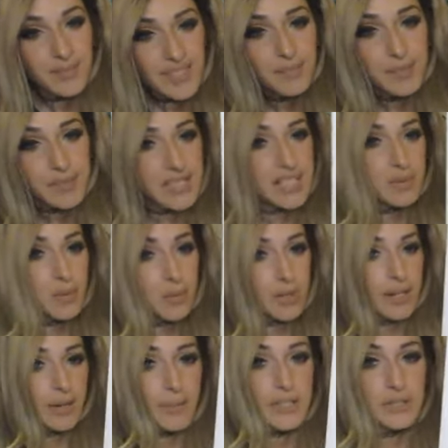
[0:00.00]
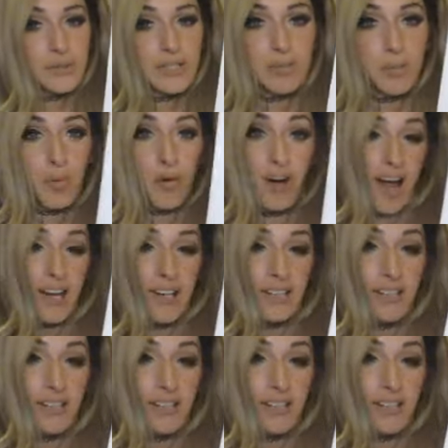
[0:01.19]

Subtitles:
But that's what we're going to be doing the pour on.